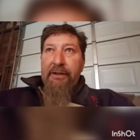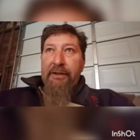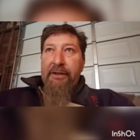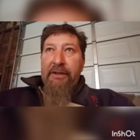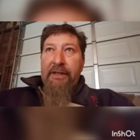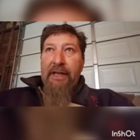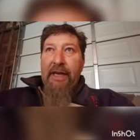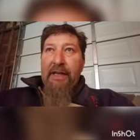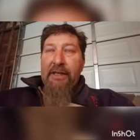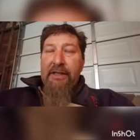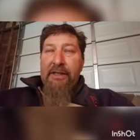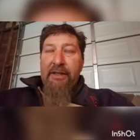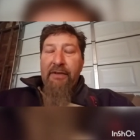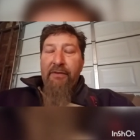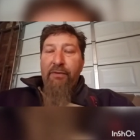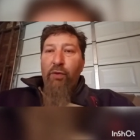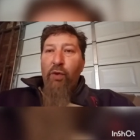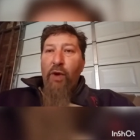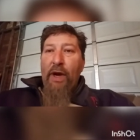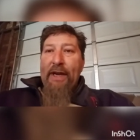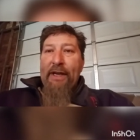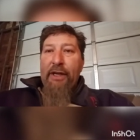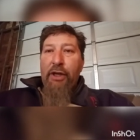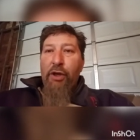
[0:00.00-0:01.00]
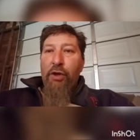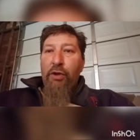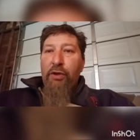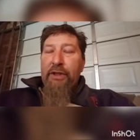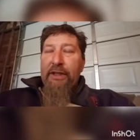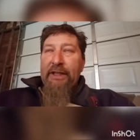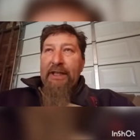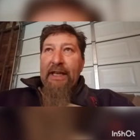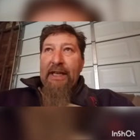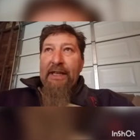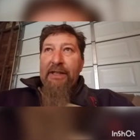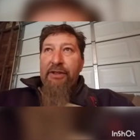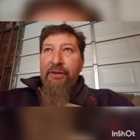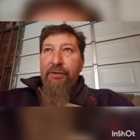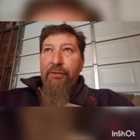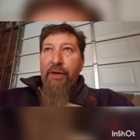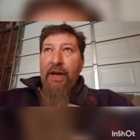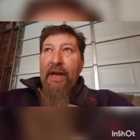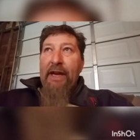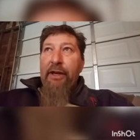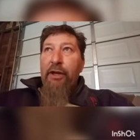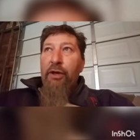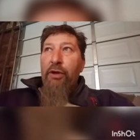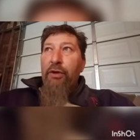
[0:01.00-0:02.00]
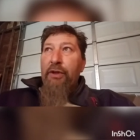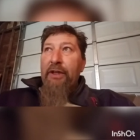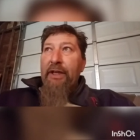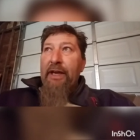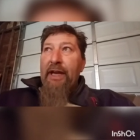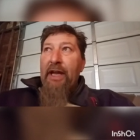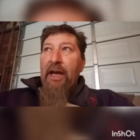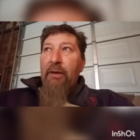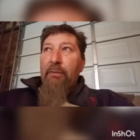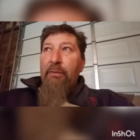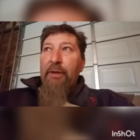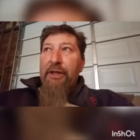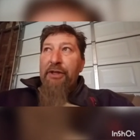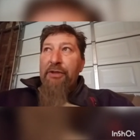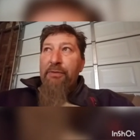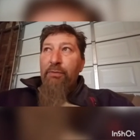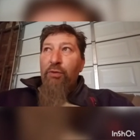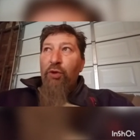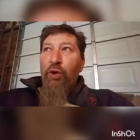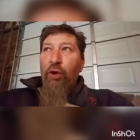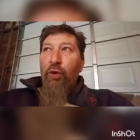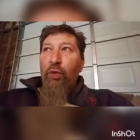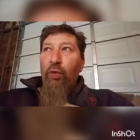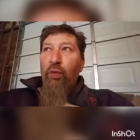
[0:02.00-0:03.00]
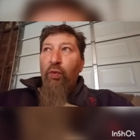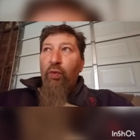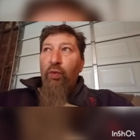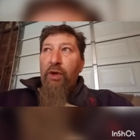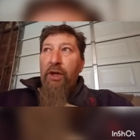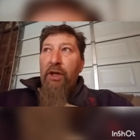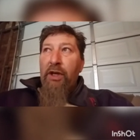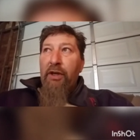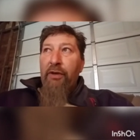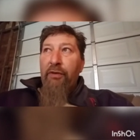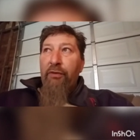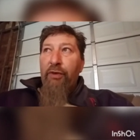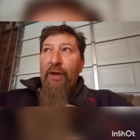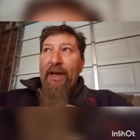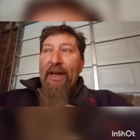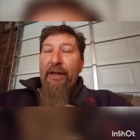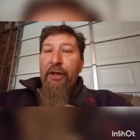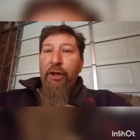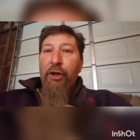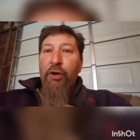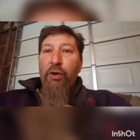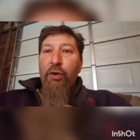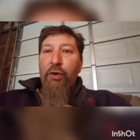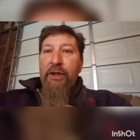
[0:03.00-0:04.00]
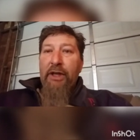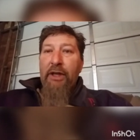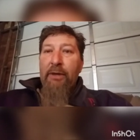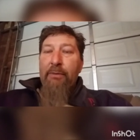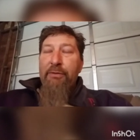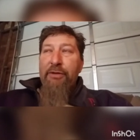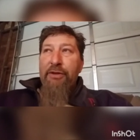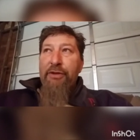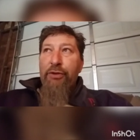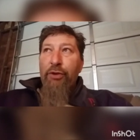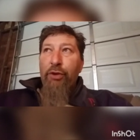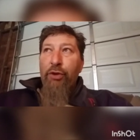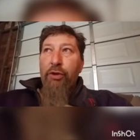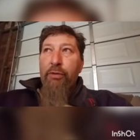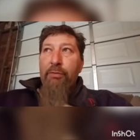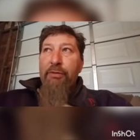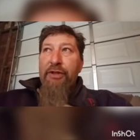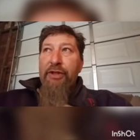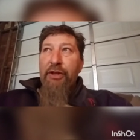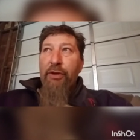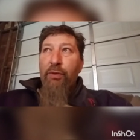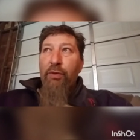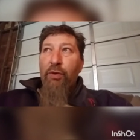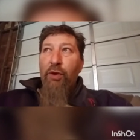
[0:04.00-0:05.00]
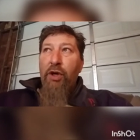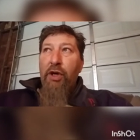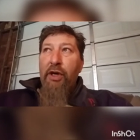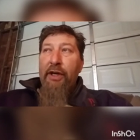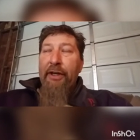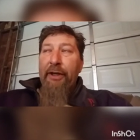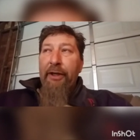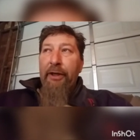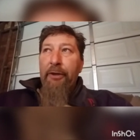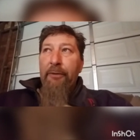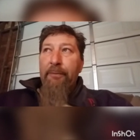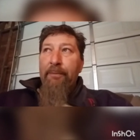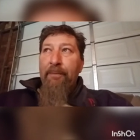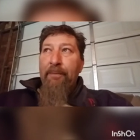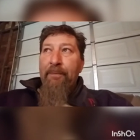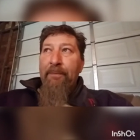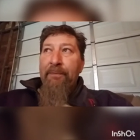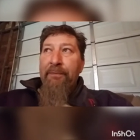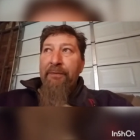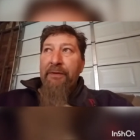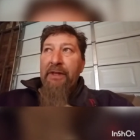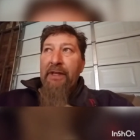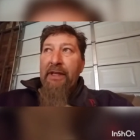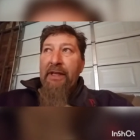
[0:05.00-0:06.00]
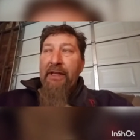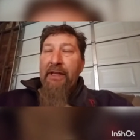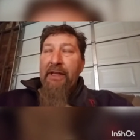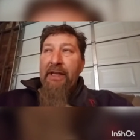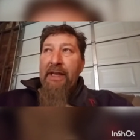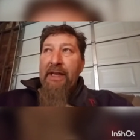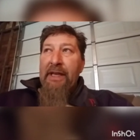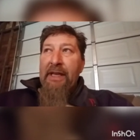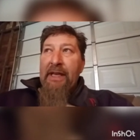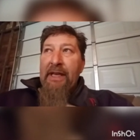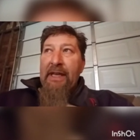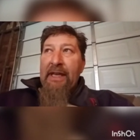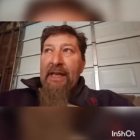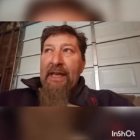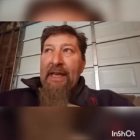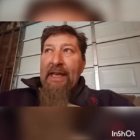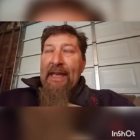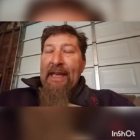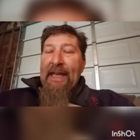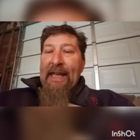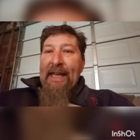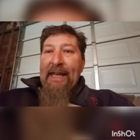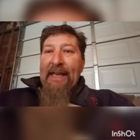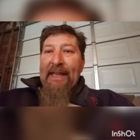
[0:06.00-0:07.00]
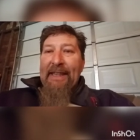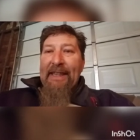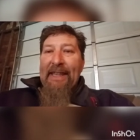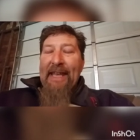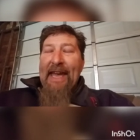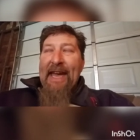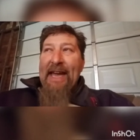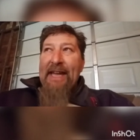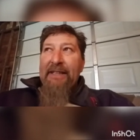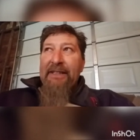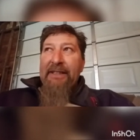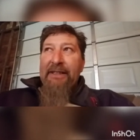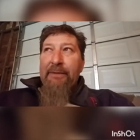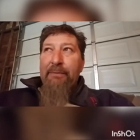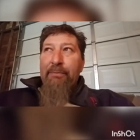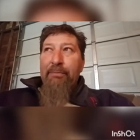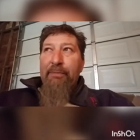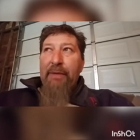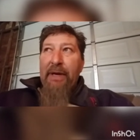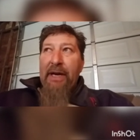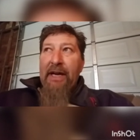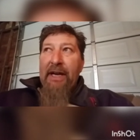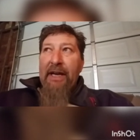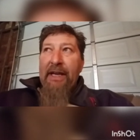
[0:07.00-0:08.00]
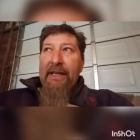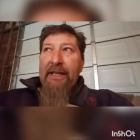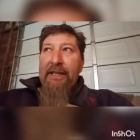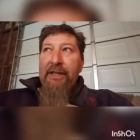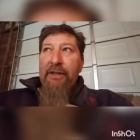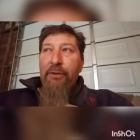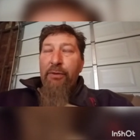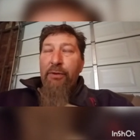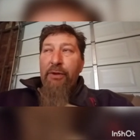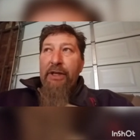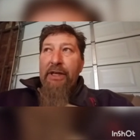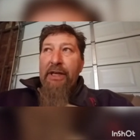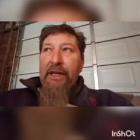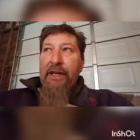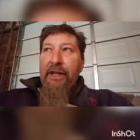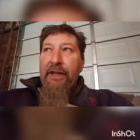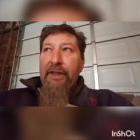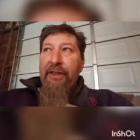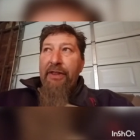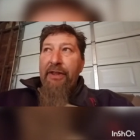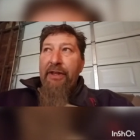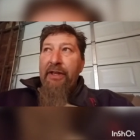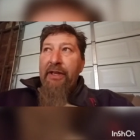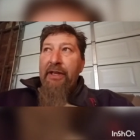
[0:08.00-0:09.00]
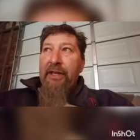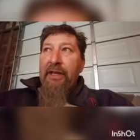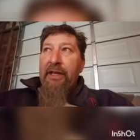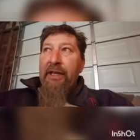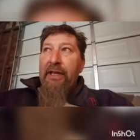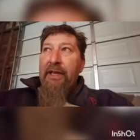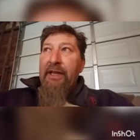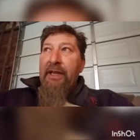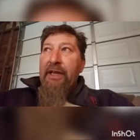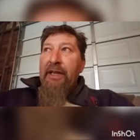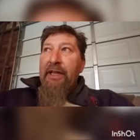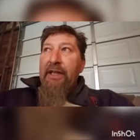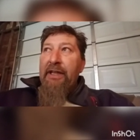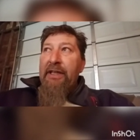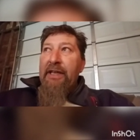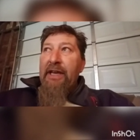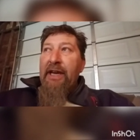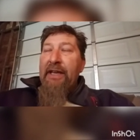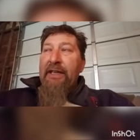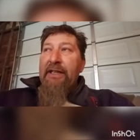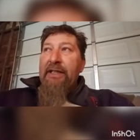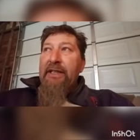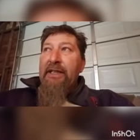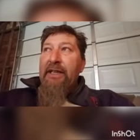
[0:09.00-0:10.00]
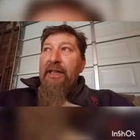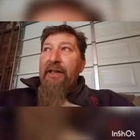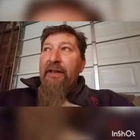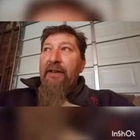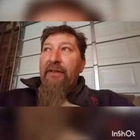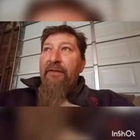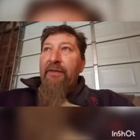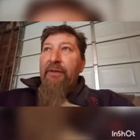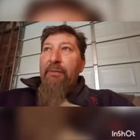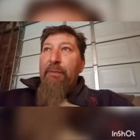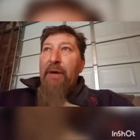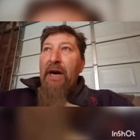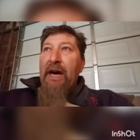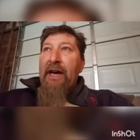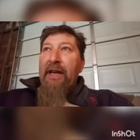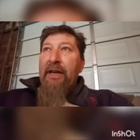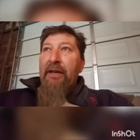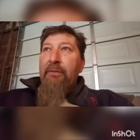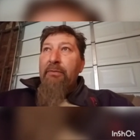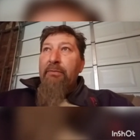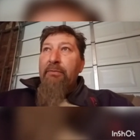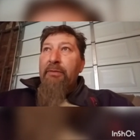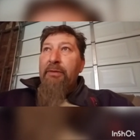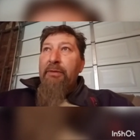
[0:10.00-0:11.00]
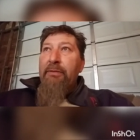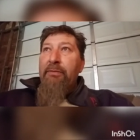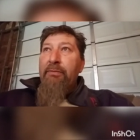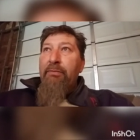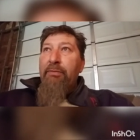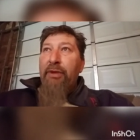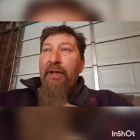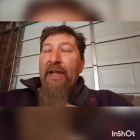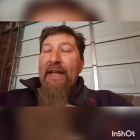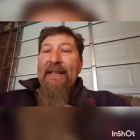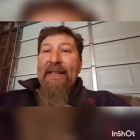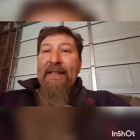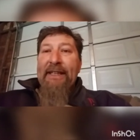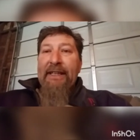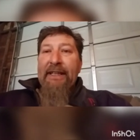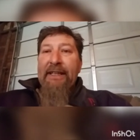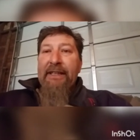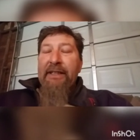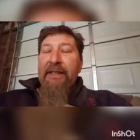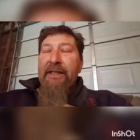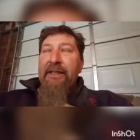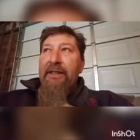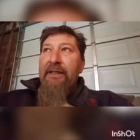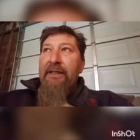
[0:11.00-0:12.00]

test of white oak against red oak and how much more uh, red oak absorbs the water. And that combined with the idea of the bottom planking